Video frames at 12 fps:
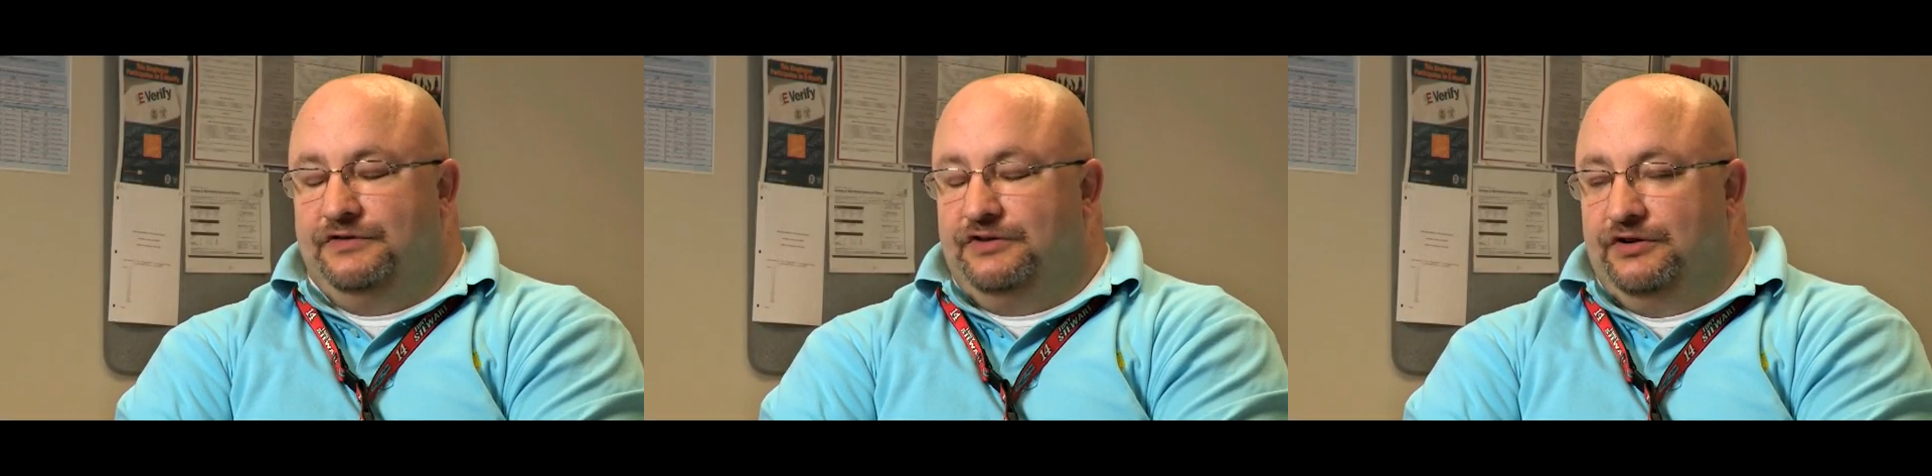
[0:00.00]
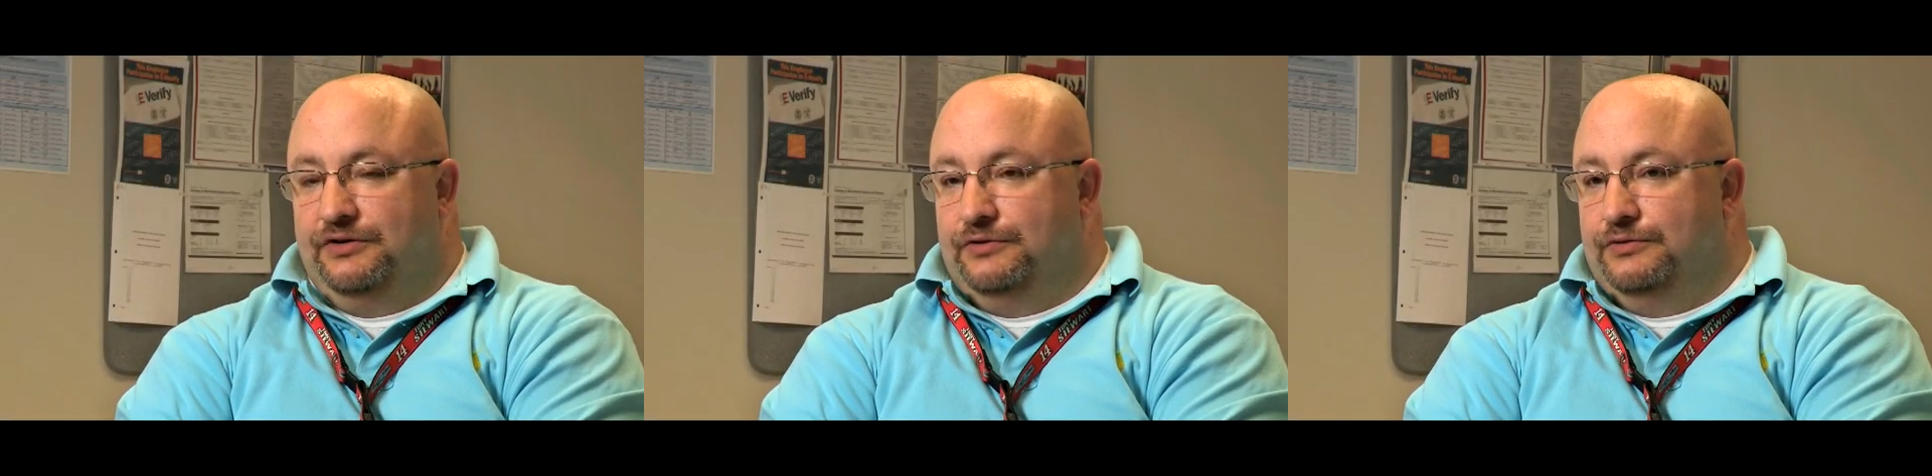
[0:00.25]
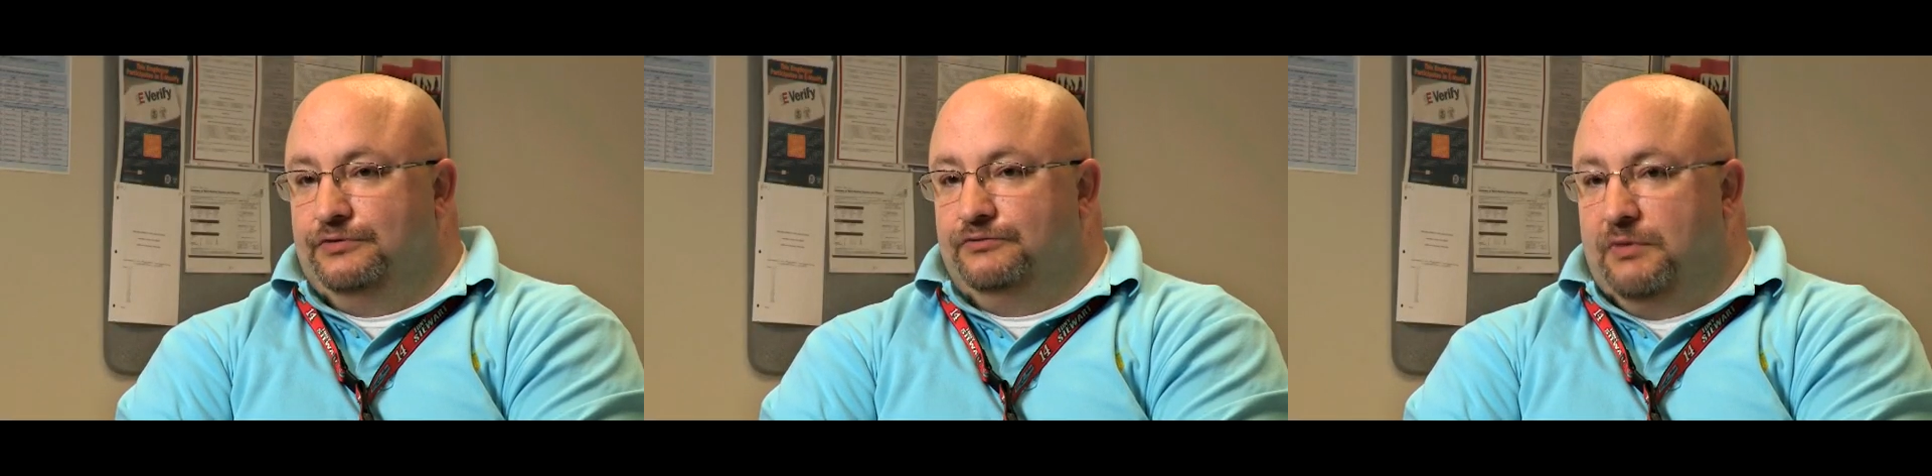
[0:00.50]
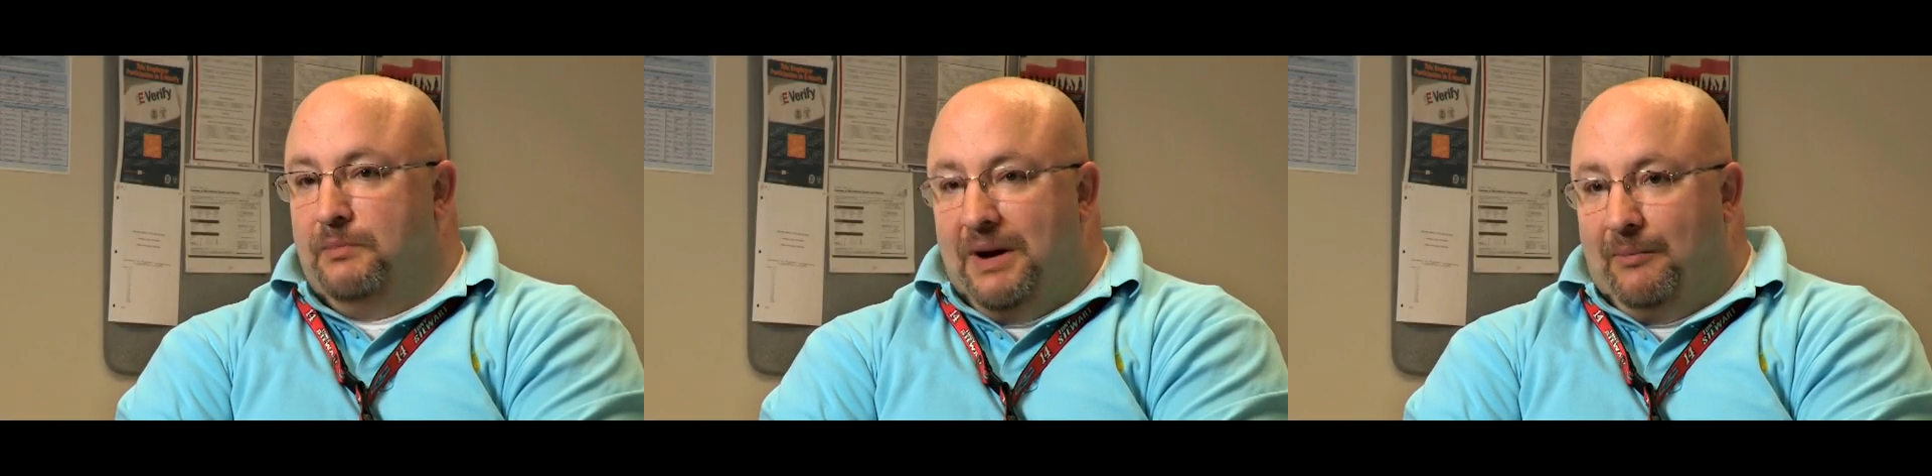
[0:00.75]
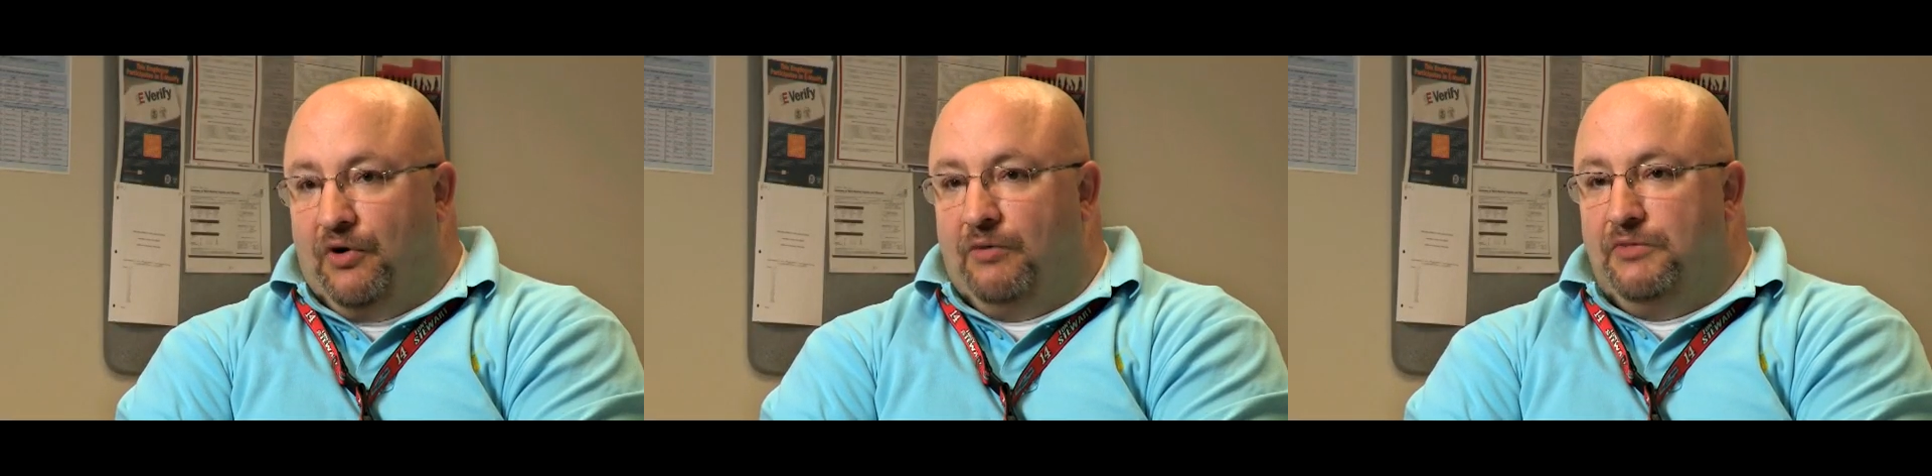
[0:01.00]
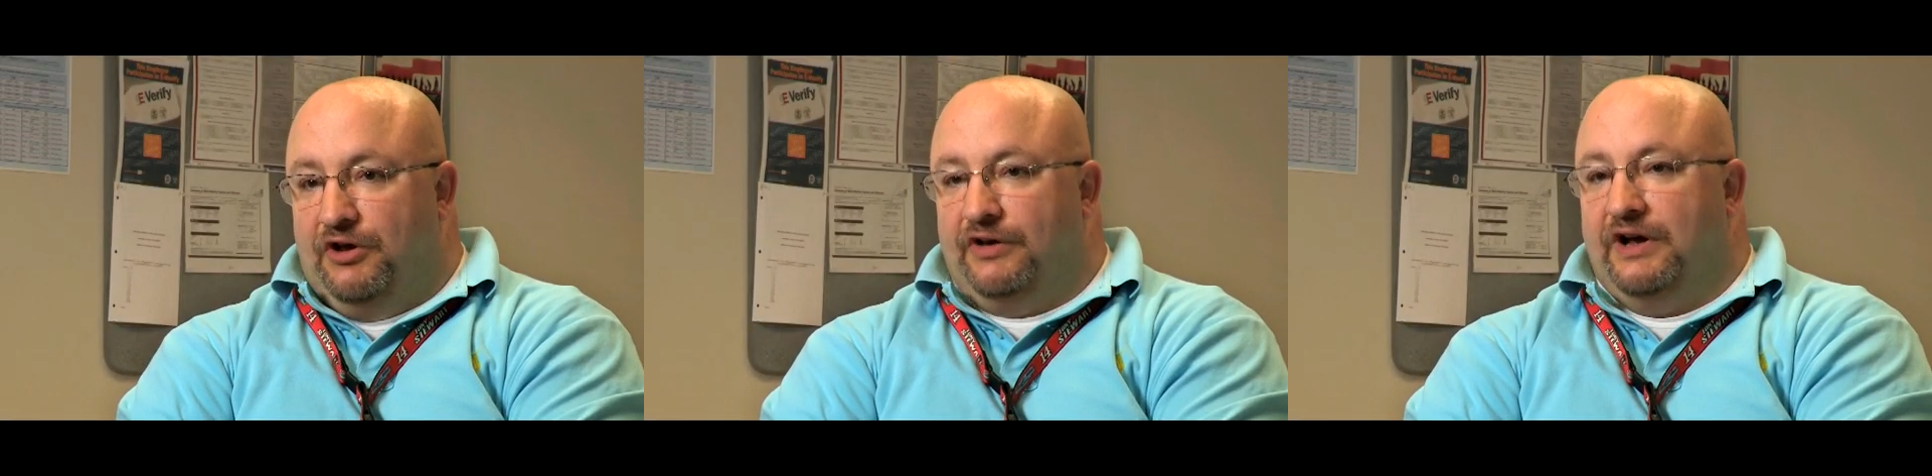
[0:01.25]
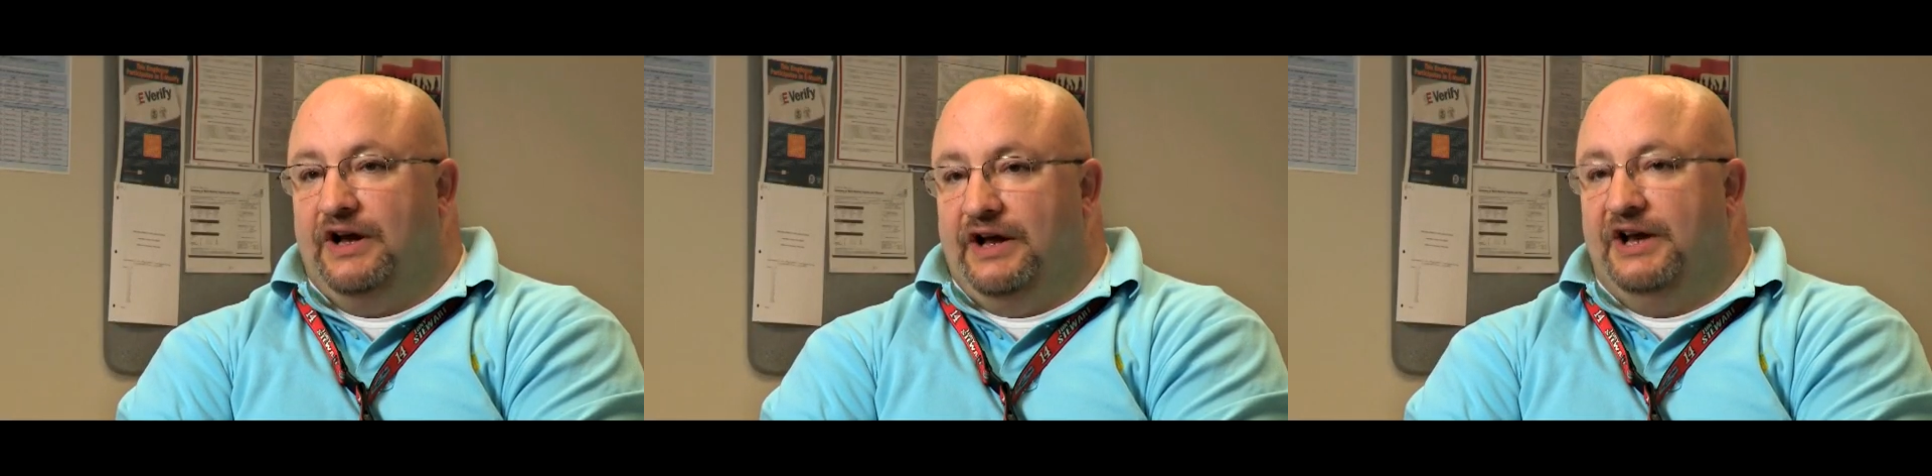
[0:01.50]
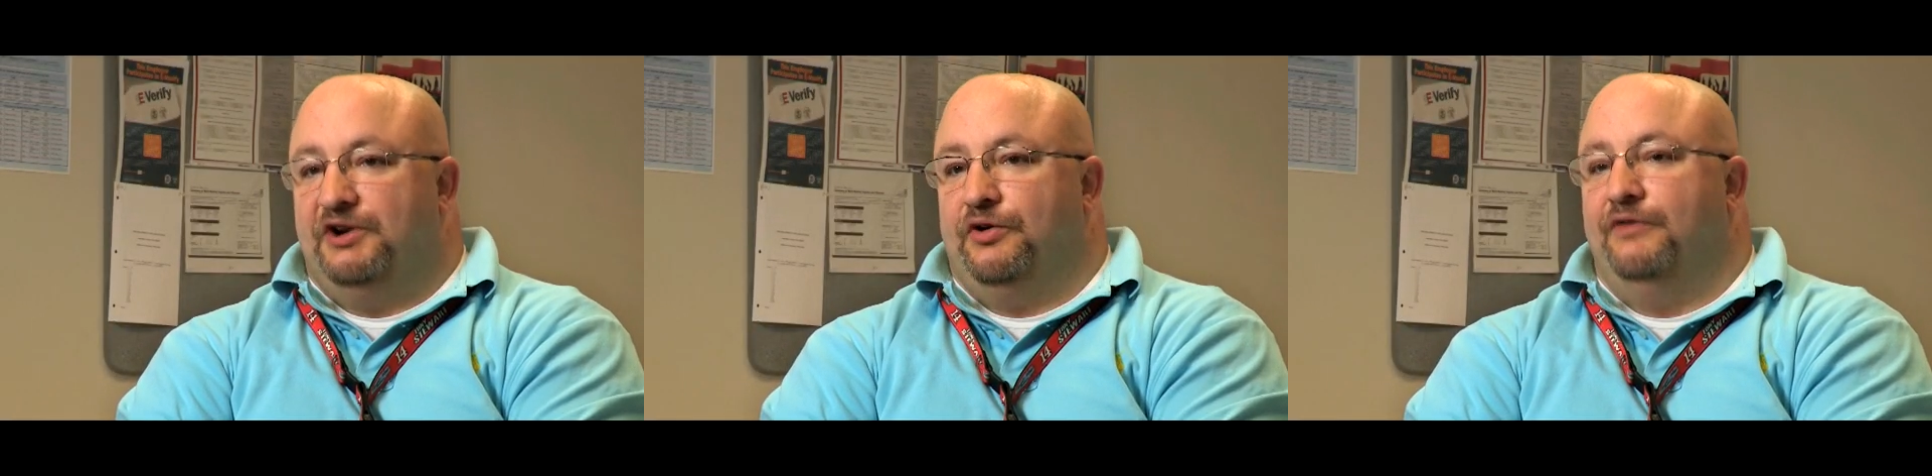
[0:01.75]
to remember Milka
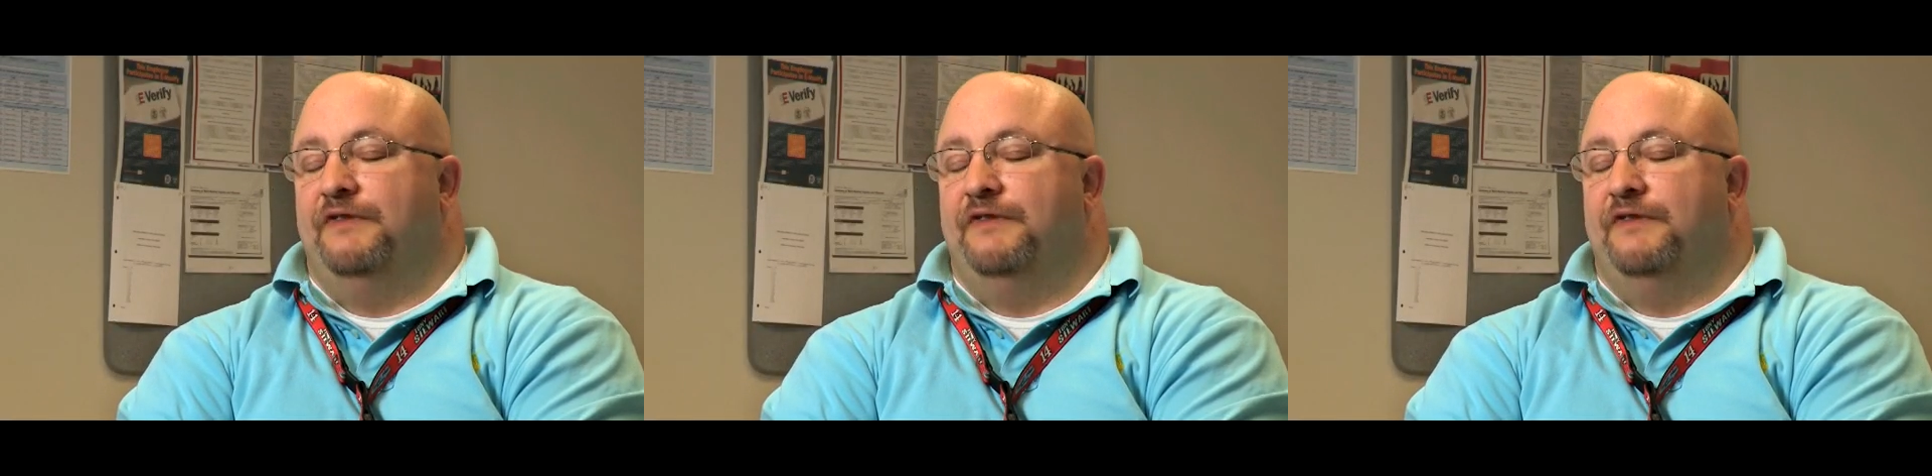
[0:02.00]
and her